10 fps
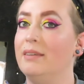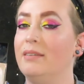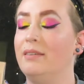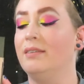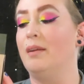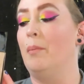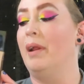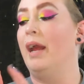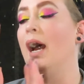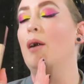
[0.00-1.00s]
this to
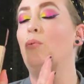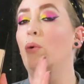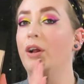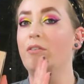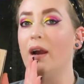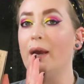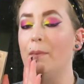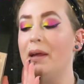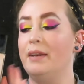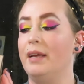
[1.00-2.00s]
somebody? I would
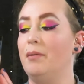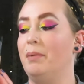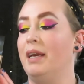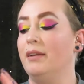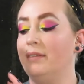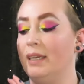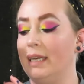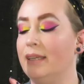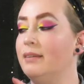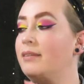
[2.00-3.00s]
recommend it because it
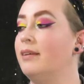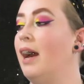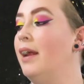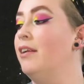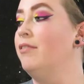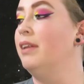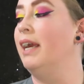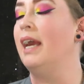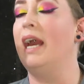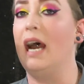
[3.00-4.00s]
is kind of
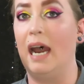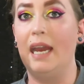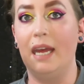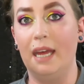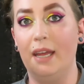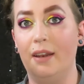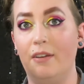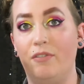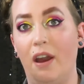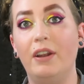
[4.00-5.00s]
like a
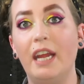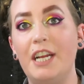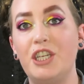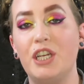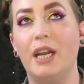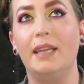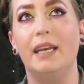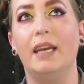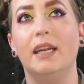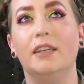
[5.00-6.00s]
high-end foundation. I
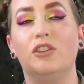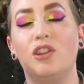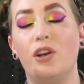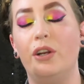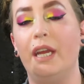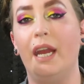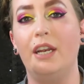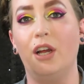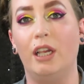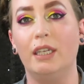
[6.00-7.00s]
think it is
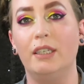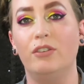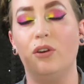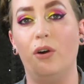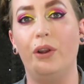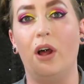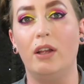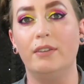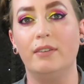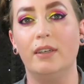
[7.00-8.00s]
$38 on
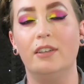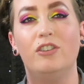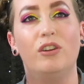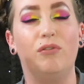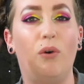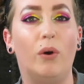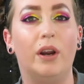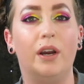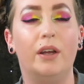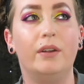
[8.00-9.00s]
Ulta,
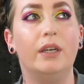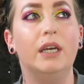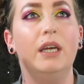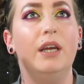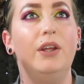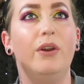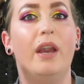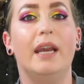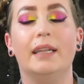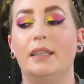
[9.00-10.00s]
Sephora. You
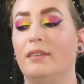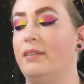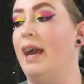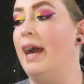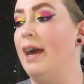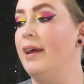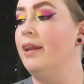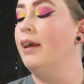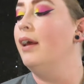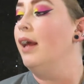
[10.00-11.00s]
can get this
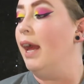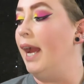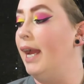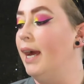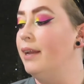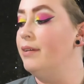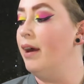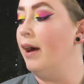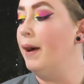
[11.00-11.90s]
at, and